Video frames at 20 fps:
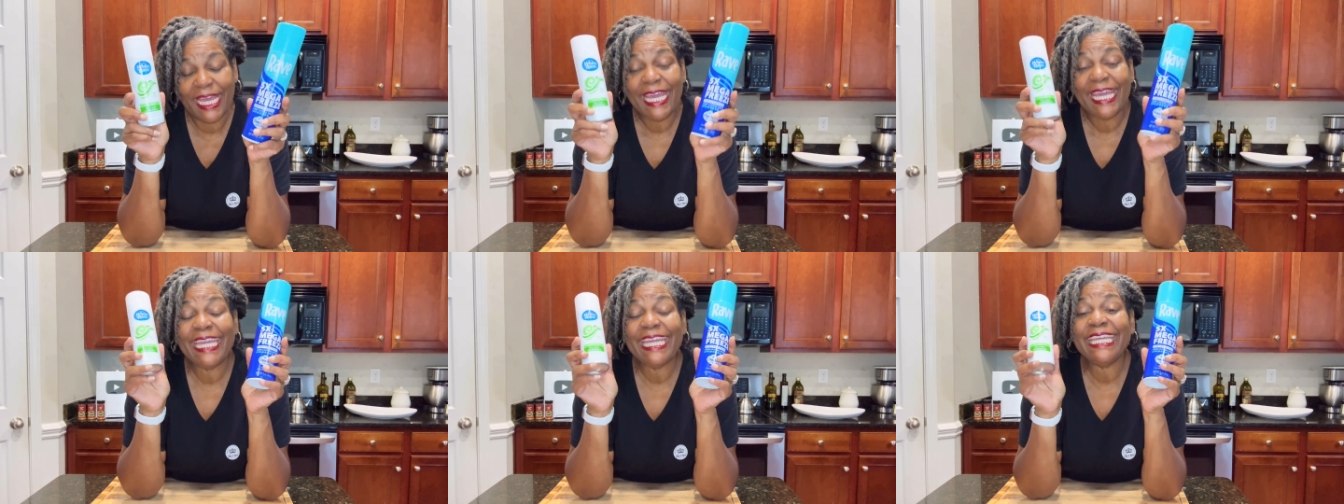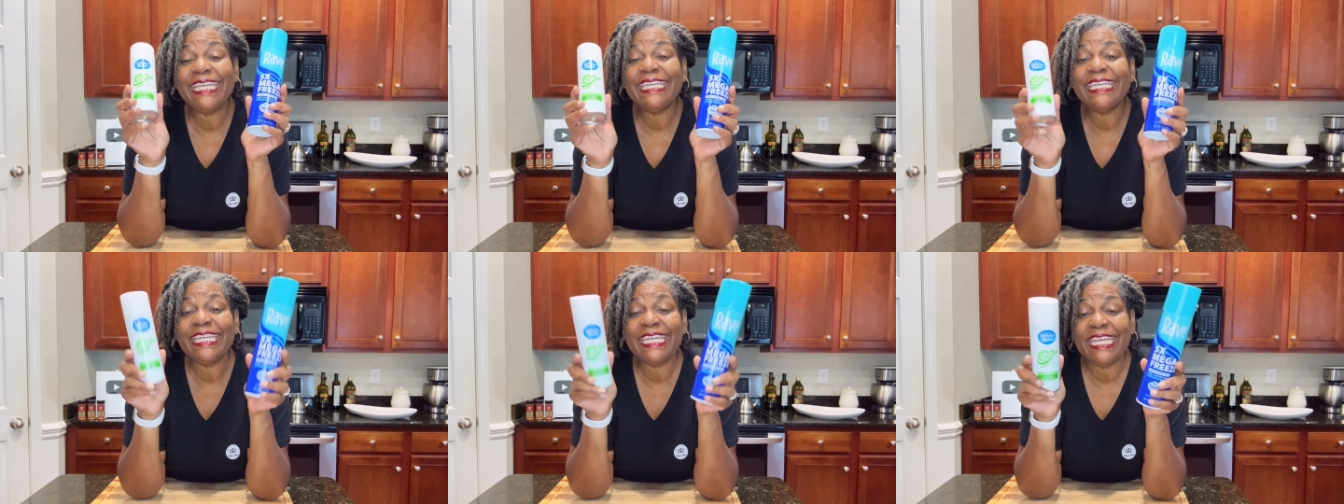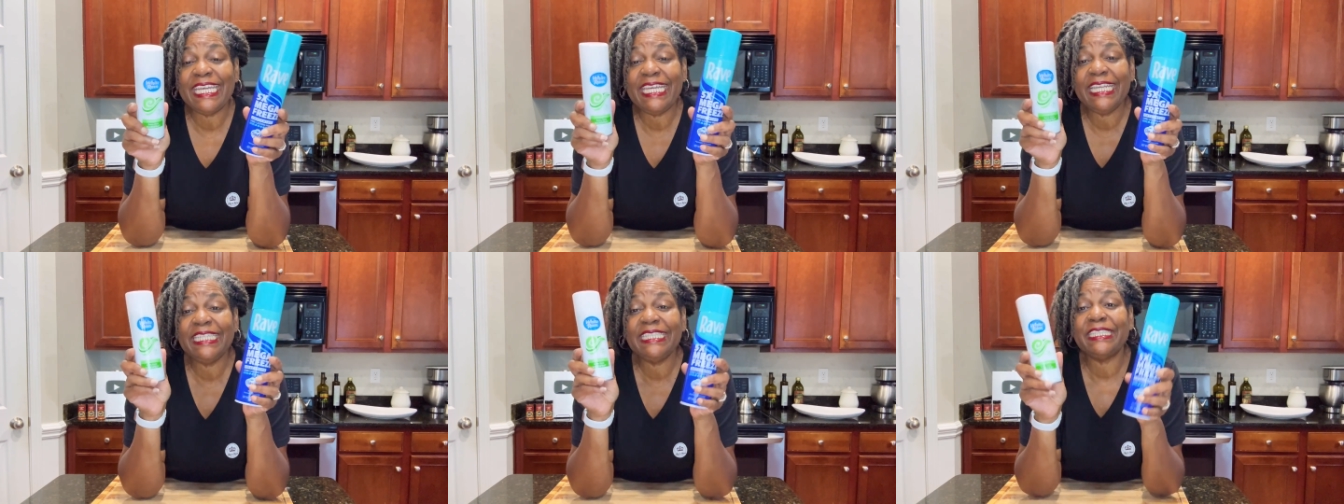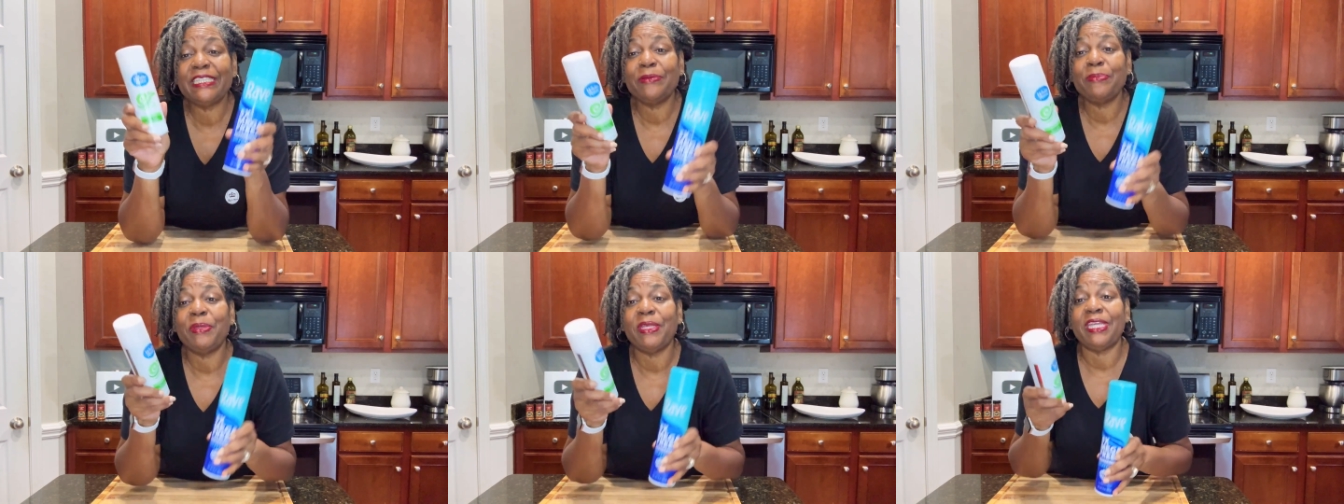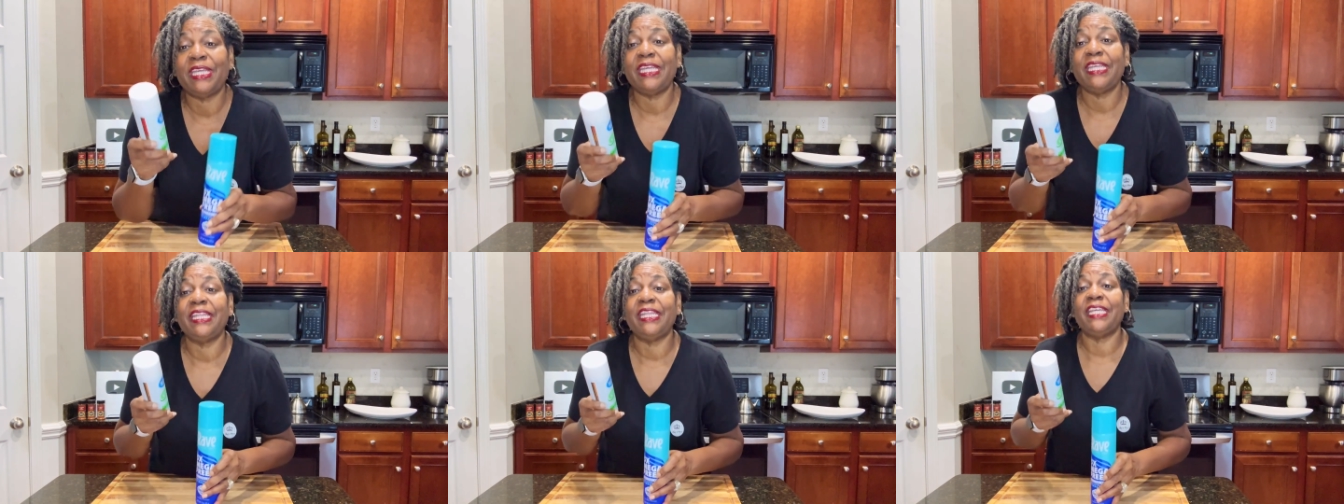It needs to
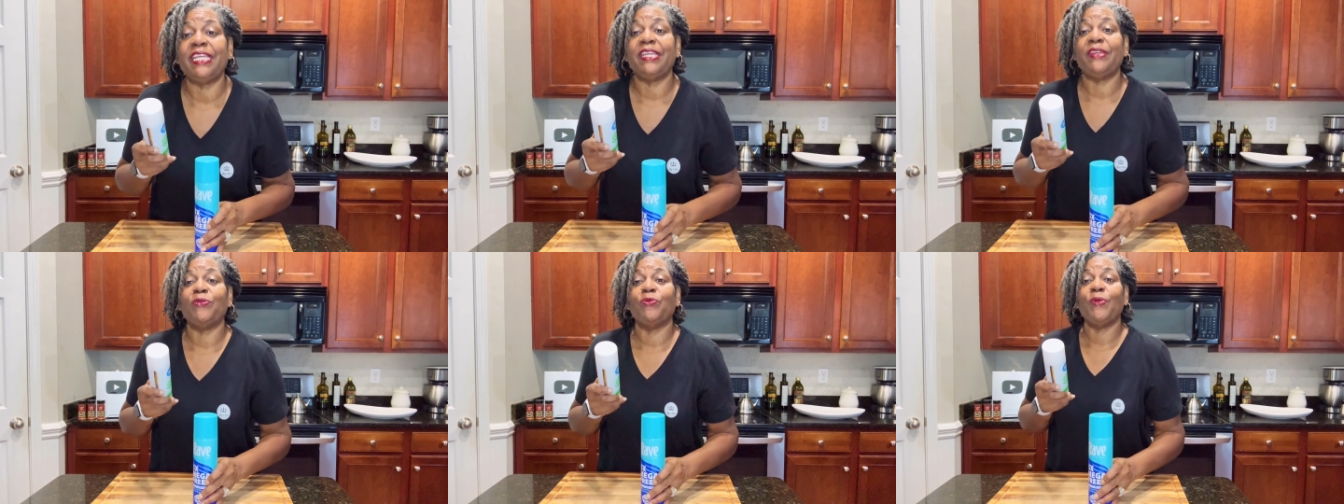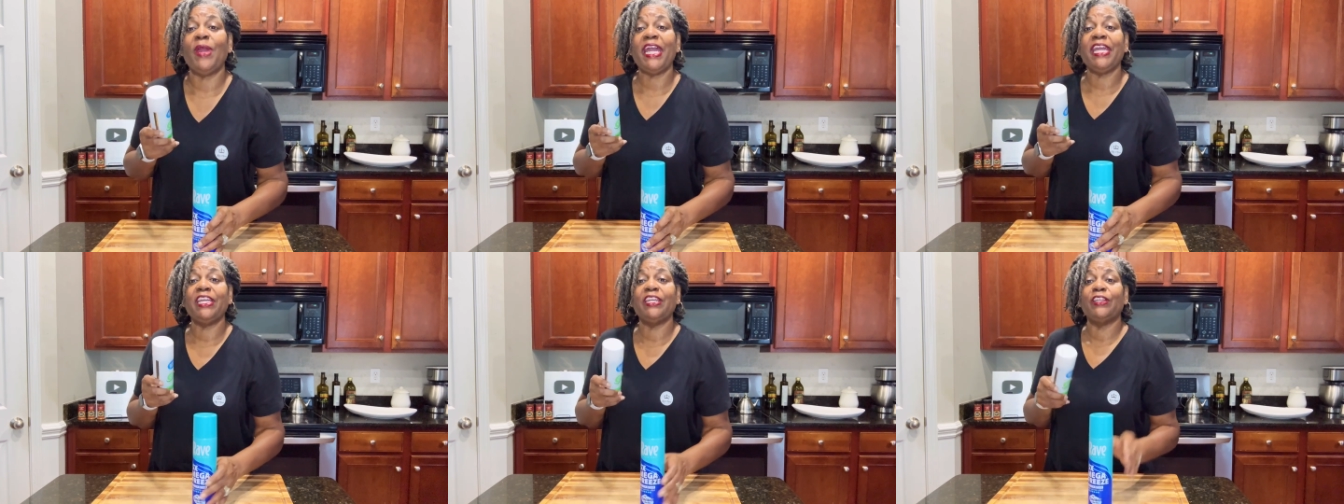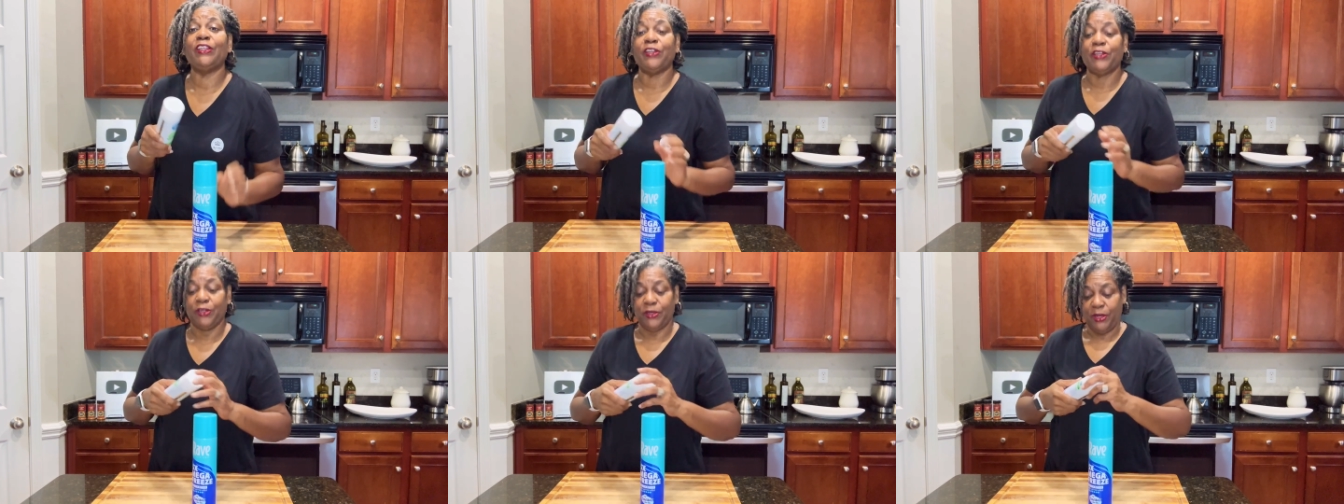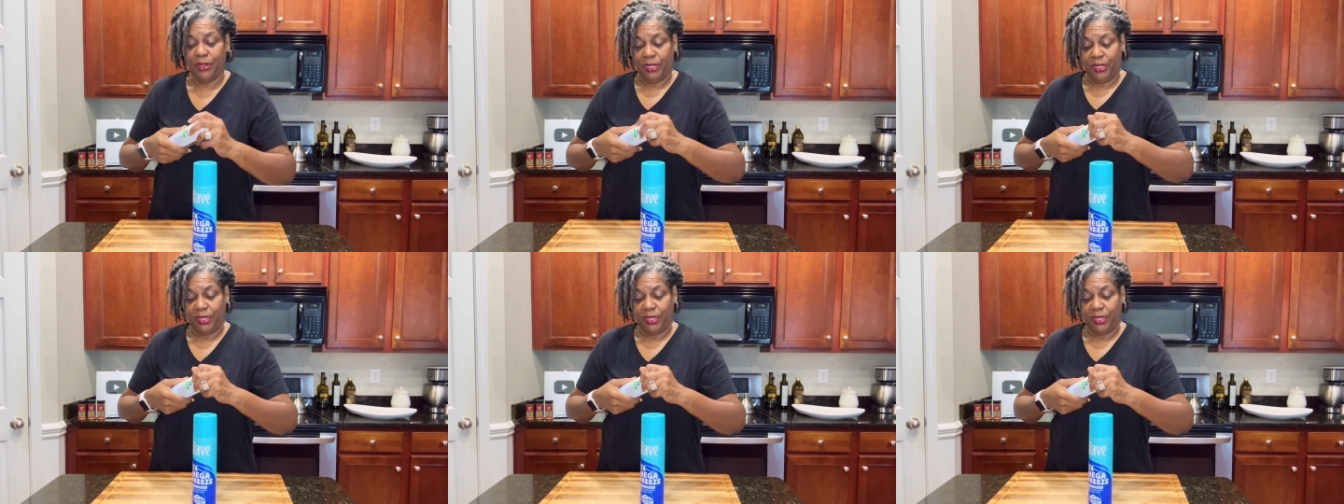be the regular